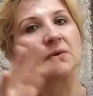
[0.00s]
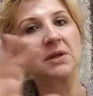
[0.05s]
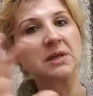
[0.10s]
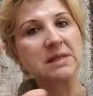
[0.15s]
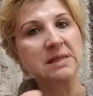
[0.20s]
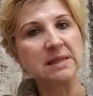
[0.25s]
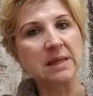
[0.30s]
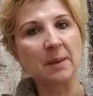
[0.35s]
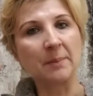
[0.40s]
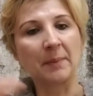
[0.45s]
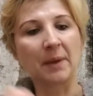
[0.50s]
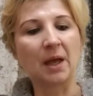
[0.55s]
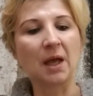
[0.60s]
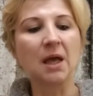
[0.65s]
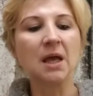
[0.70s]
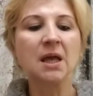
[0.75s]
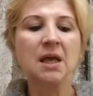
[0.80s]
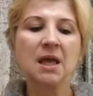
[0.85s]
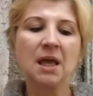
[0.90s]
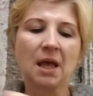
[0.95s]
for the
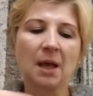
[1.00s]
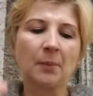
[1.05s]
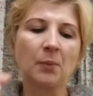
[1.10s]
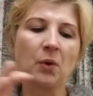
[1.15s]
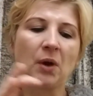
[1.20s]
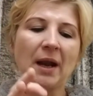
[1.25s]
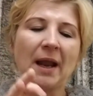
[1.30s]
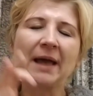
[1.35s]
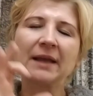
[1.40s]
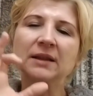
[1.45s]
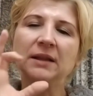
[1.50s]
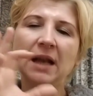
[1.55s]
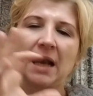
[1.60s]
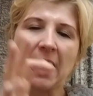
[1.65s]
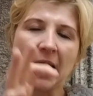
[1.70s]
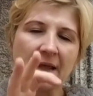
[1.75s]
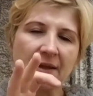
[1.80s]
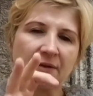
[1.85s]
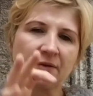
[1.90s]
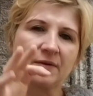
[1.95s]
summer, and more like the
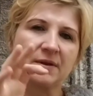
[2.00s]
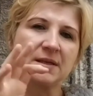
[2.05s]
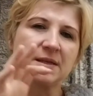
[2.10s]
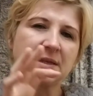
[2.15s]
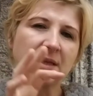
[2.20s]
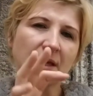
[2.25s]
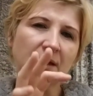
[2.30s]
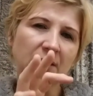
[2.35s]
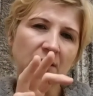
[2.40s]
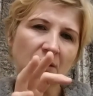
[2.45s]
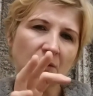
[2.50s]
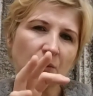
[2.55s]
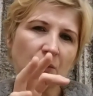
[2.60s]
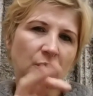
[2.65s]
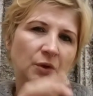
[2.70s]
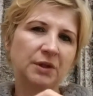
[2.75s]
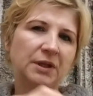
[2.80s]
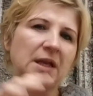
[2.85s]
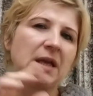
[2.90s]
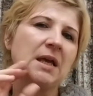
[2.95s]
leathery
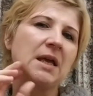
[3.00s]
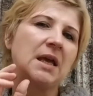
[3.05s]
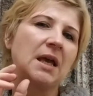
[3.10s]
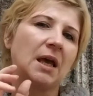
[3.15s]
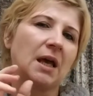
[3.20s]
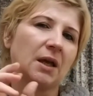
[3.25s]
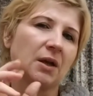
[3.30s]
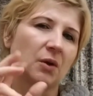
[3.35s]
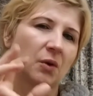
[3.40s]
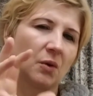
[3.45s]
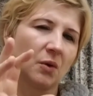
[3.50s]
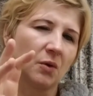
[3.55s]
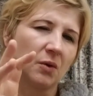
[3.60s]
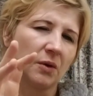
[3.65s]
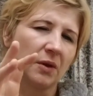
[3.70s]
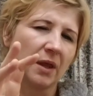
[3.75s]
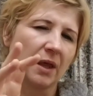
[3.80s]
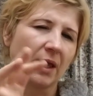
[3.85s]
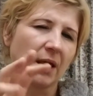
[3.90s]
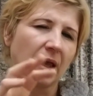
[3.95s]
sandalwood and
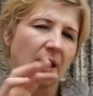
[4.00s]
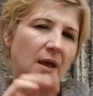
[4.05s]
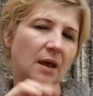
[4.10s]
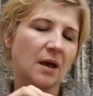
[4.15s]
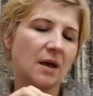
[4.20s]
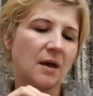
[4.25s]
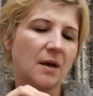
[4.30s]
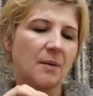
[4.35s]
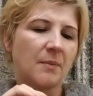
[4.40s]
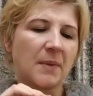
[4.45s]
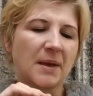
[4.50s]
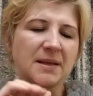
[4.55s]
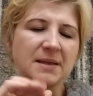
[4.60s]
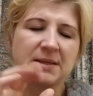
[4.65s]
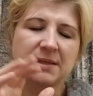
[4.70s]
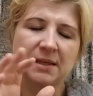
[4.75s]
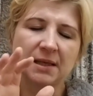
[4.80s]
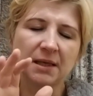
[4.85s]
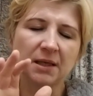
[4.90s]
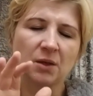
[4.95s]
earthy and
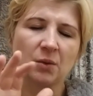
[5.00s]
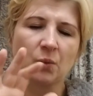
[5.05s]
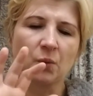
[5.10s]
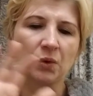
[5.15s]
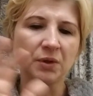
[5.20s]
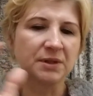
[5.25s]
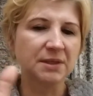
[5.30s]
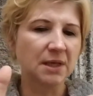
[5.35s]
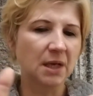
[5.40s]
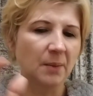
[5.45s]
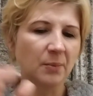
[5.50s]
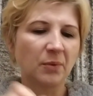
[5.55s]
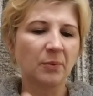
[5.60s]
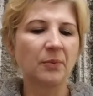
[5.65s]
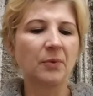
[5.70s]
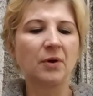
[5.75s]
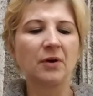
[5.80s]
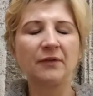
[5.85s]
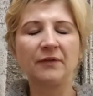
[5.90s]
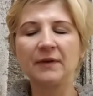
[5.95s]
cedarwood type
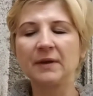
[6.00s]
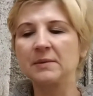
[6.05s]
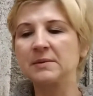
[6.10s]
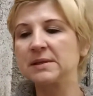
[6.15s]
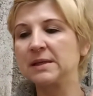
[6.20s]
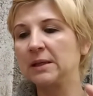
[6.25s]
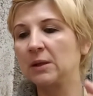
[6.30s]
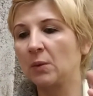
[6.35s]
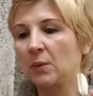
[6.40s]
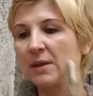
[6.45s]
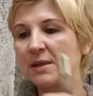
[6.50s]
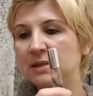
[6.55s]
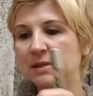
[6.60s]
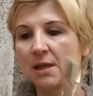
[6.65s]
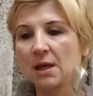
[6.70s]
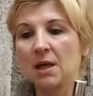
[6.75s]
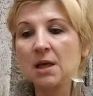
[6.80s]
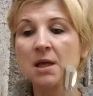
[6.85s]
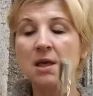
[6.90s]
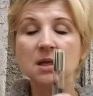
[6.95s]
of perfumes in the
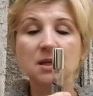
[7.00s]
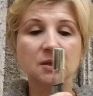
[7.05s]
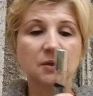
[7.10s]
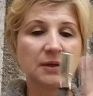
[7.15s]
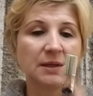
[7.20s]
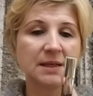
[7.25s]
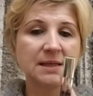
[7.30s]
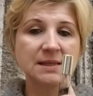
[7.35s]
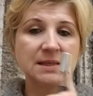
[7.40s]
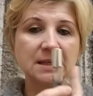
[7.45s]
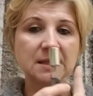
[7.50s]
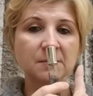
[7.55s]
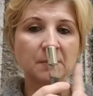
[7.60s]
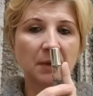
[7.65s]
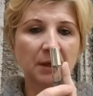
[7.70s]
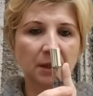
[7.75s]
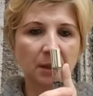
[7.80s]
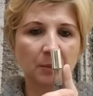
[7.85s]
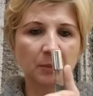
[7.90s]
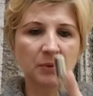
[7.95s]
winter. So this is
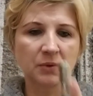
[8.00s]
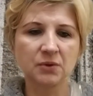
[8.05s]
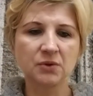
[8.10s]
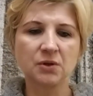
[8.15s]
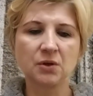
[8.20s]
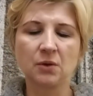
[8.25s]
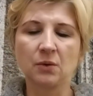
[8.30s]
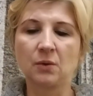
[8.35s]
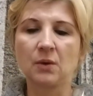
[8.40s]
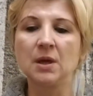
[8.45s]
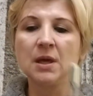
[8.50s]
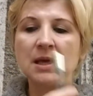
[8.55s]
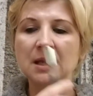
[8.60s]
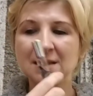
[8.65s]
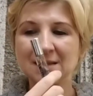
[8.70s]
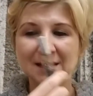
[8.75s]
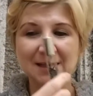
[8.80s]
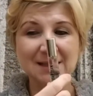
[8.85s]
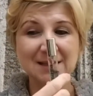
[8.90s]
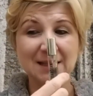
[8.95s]
my number two.
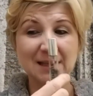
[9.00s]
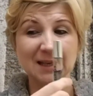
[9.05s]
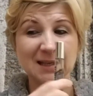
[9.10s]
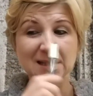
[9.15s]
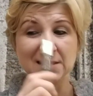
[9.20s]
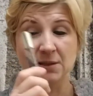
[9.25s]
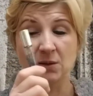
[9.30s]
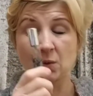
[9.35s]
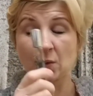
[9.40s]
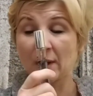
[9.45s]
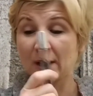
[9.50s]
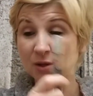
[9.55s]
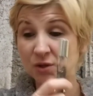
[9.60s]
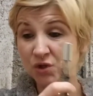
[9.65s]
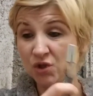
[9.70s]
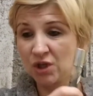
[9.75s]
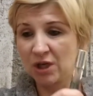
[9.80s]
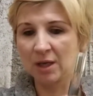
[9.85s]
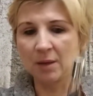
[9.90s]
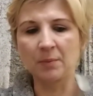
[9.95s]
So I said it's quite
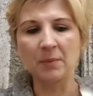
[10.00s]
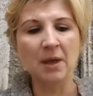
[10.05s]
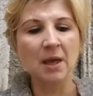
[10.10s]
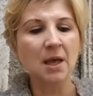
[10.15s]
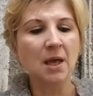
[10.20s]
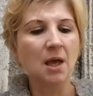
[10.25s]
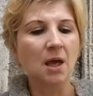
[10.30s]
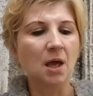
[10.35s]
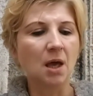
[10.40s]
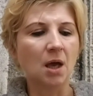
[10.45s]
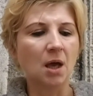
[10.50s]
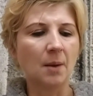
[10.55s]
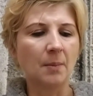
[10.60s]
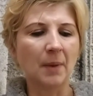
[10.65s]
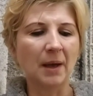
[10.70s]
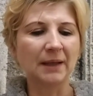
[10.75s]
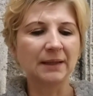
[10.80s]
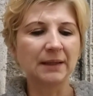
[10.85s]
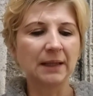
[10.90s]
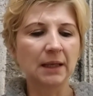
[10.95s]
cheap.
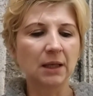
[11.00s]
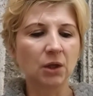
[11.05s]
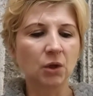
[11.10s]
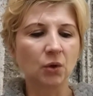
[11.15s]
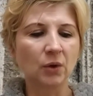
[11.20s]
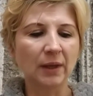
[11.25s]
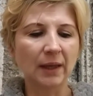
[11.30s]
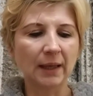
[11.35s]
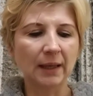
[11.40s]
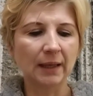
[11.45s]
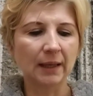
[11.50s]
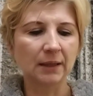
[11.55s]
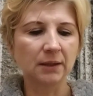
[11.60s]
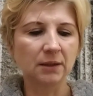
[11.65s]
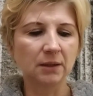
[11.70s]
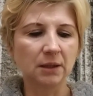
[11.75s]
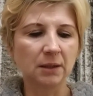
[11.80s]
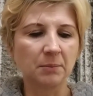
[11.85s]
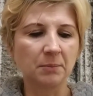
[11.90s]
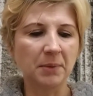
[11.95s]
I think you can
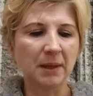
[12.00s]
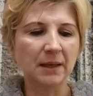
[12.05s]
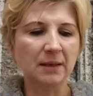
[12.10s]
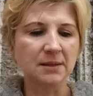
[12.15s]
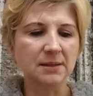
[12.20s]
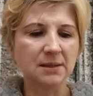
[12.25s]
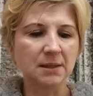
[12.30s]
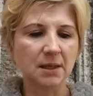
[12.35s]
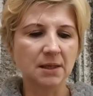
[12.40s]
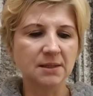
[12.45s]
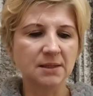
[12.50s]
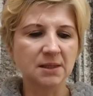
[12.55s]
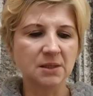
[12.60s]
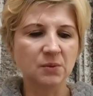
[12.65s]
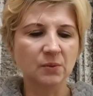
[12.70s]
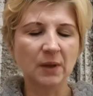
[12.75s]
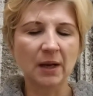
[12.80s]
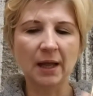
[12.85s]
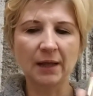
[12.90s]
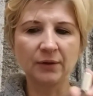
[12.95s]
get the bigger size
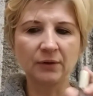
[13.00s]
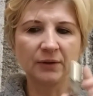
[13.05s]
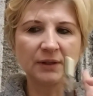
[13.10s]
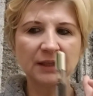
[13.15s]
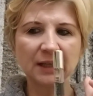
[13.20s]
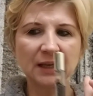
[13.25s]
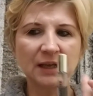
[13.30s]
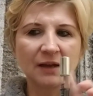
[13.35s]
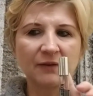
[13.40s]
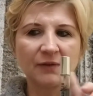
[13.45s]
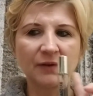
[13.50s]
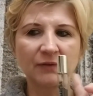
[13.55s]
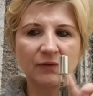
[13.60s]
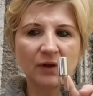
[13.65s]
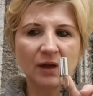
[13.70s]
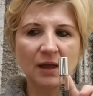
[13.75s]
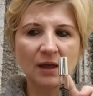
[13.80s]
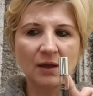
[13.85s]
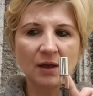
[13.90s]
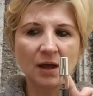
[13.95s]
as well. I don't think I've
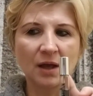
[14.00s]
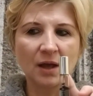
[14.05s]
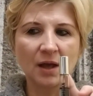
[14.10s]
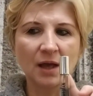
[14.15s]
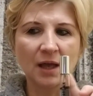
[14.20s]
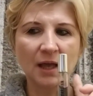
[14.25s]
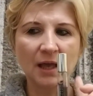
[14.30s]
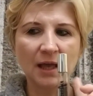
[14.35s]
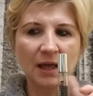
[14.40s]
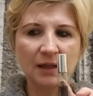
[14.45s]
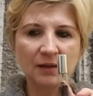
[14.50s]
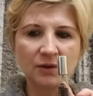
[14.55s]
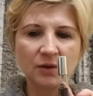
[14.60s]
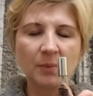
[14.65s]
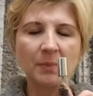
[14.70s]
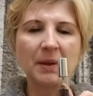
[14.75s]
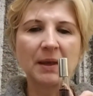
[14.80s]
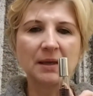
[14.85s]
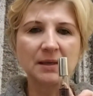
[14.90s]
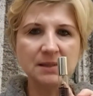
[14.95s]
ever had
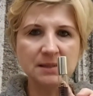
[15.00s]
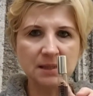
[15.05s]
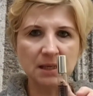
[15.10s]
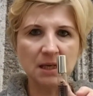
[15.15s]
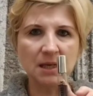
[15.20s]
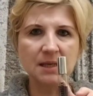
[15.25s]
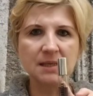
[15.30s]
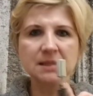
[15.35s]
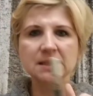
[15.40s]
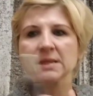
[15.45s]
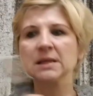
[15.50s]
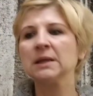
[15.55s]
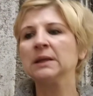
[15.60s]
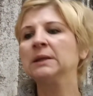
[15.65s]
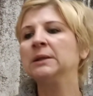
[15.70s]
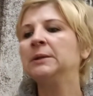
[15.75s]
the bigger size.